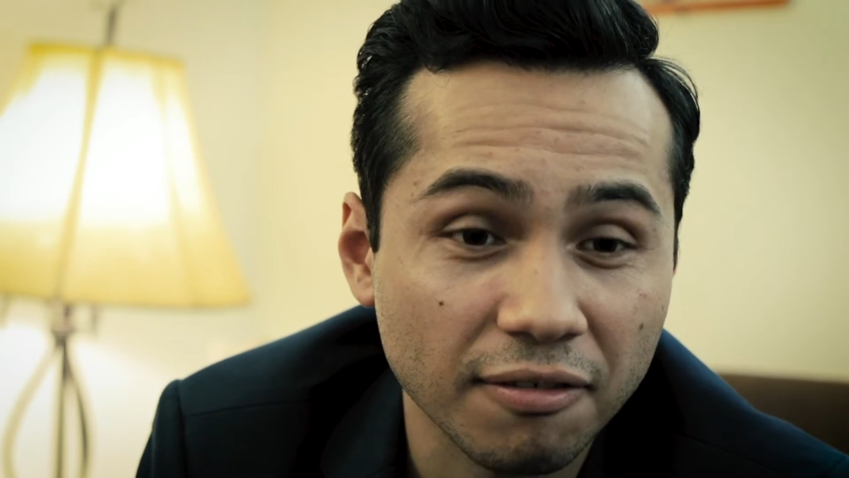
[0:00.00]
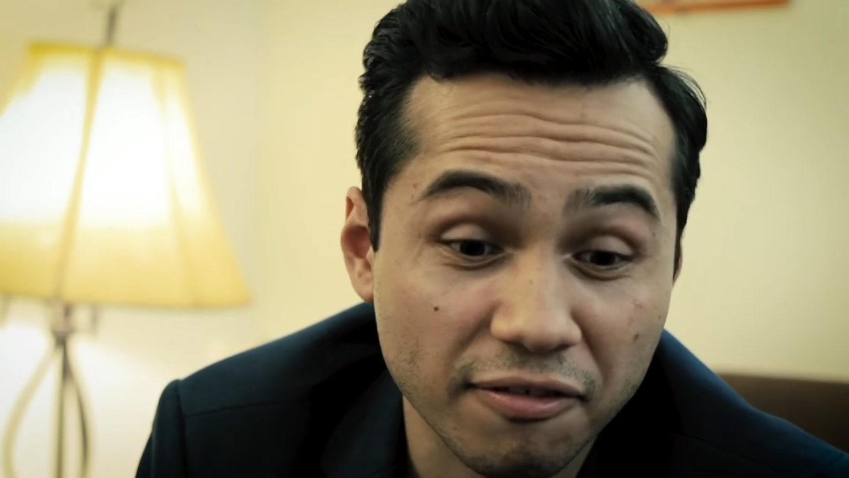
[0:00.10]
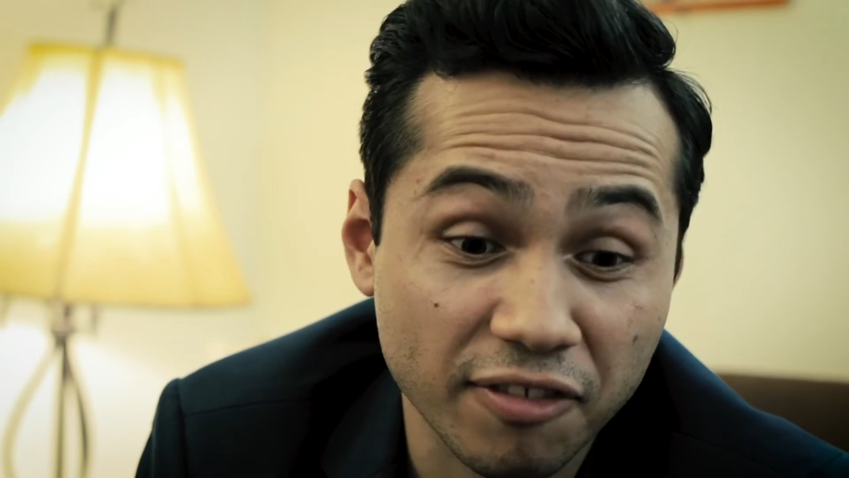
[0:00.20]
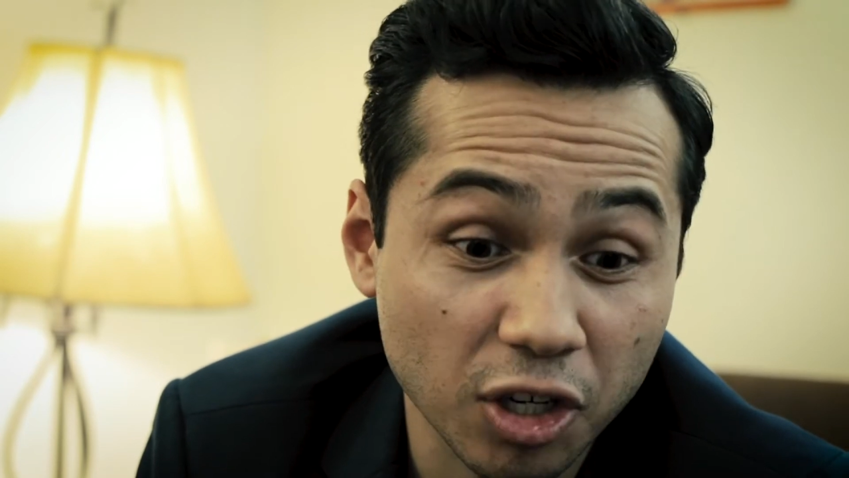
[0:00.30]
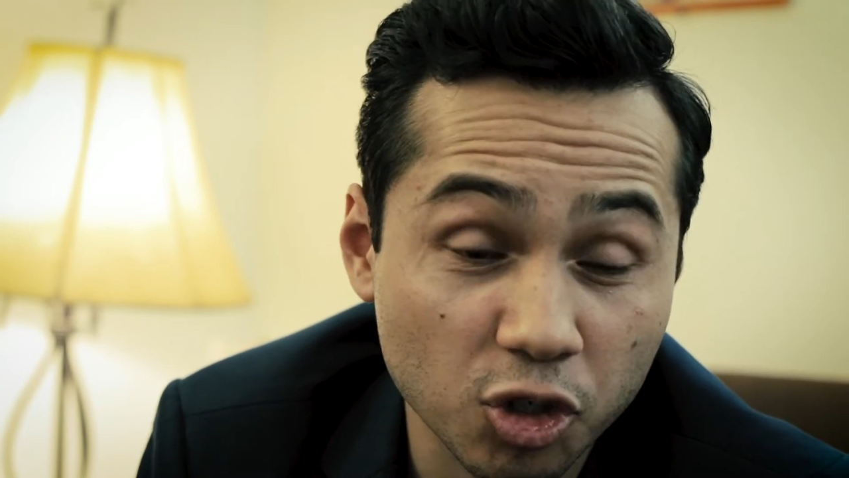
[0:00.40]

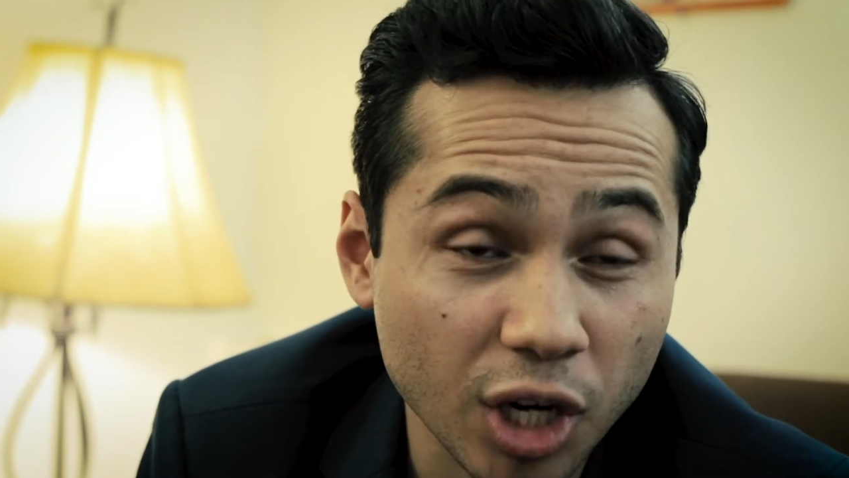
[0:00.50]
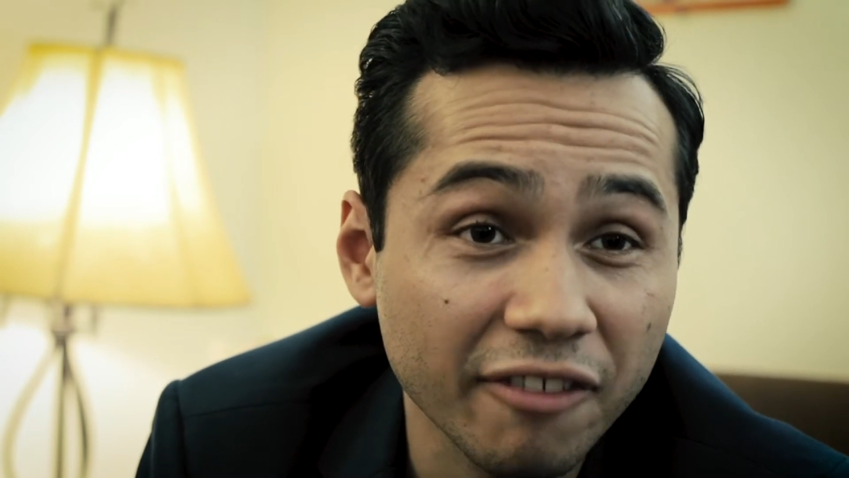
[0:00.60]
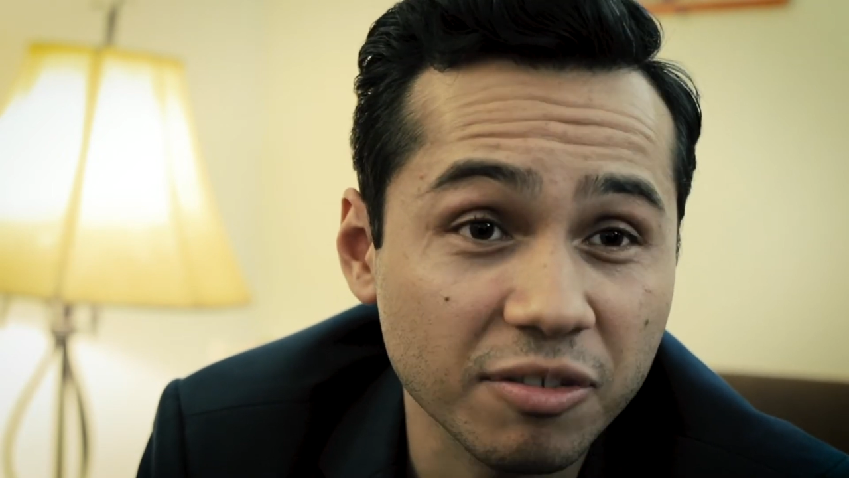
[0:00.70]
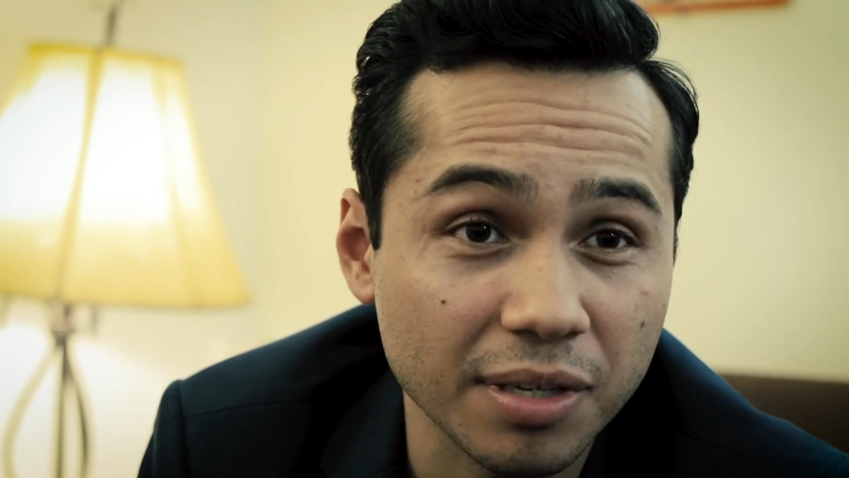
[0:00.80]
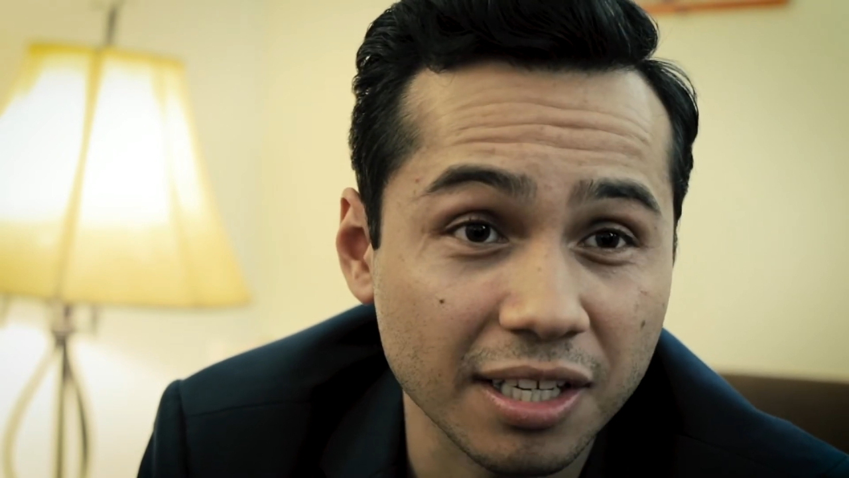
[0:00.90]
Fear
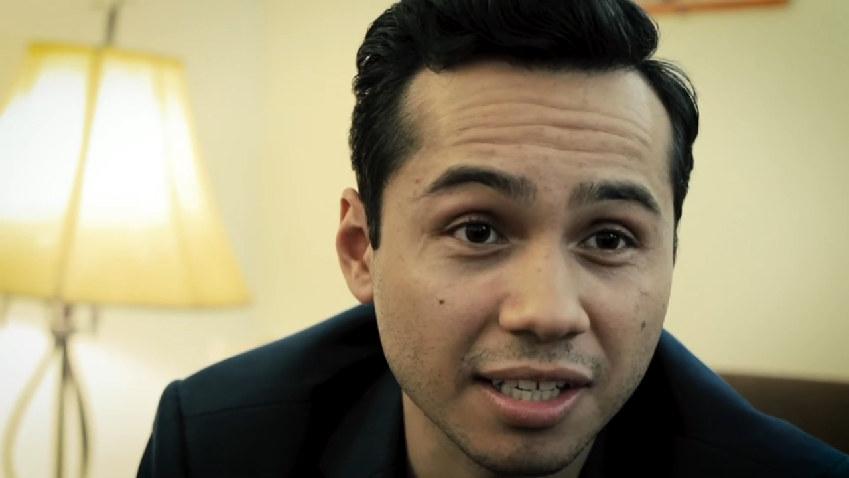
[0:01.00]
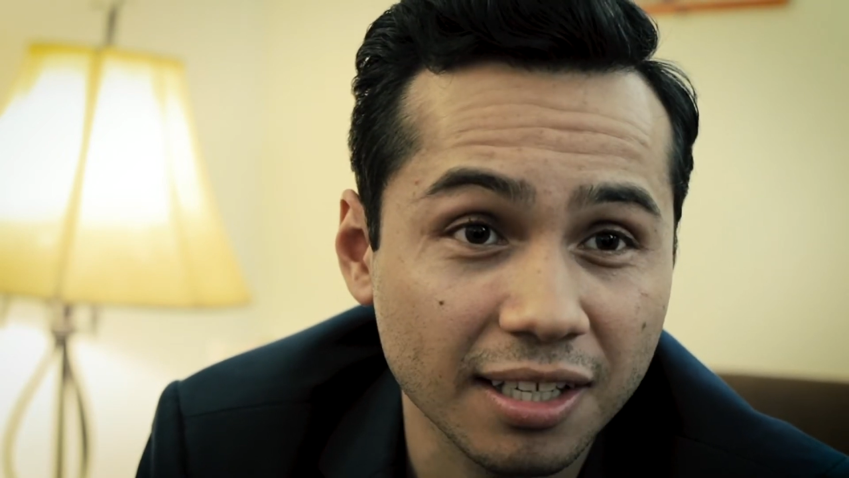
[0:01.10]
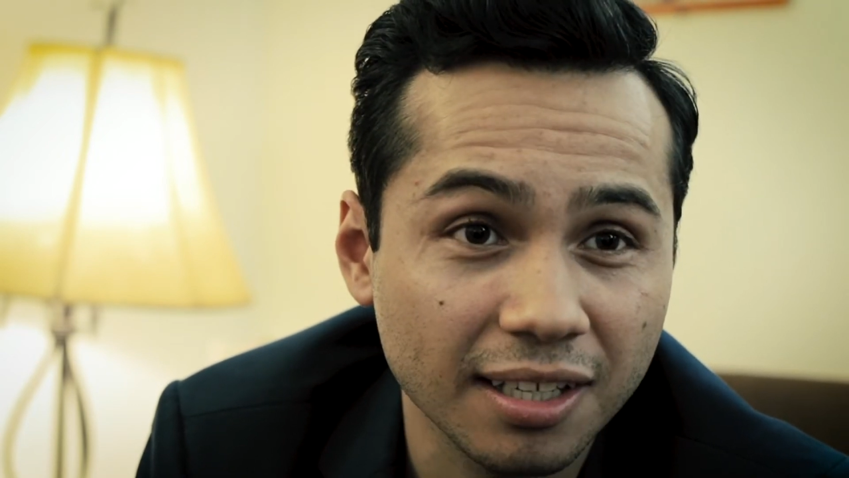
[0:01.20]
drives me.